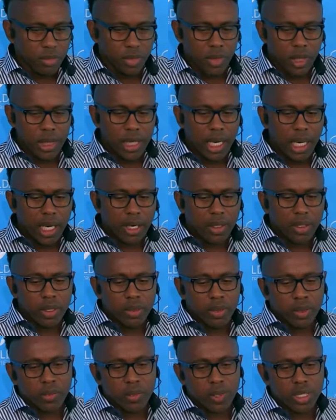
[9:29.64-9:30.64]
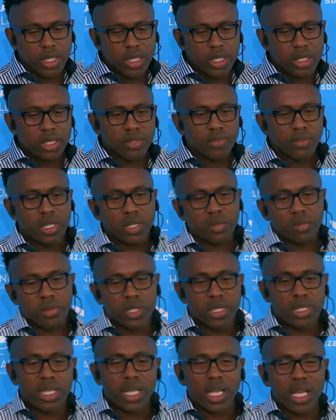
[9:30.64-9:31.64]
Now, with skills
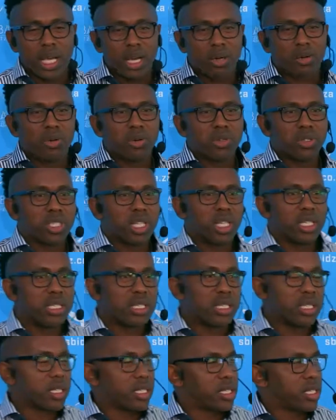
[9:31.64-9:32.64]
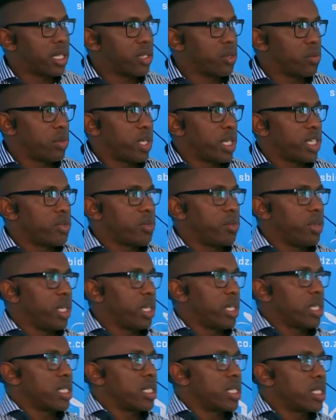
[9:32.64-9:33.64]
development, there are core challenges that we
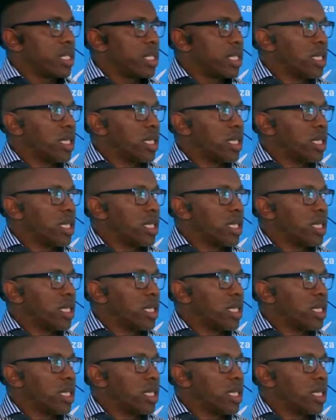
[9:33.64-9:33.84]
experience,